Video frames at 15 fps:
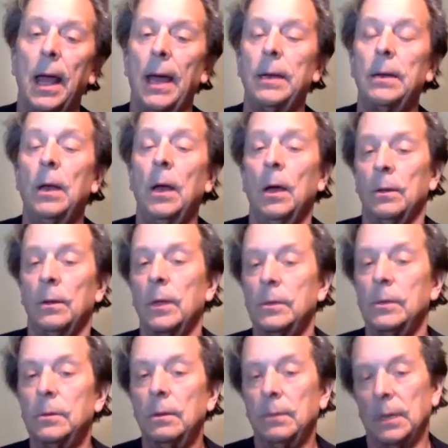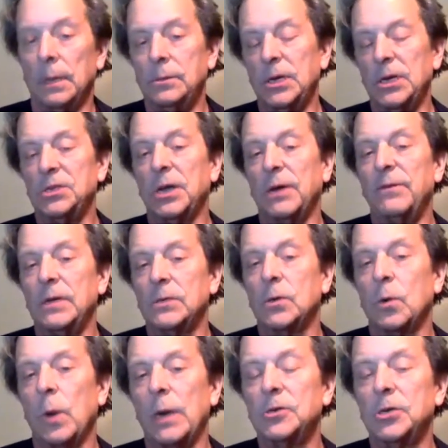And the gist of his
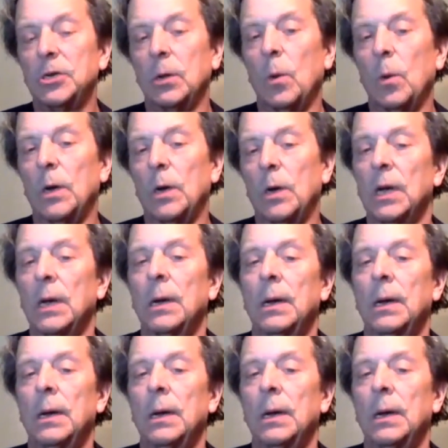questioning was,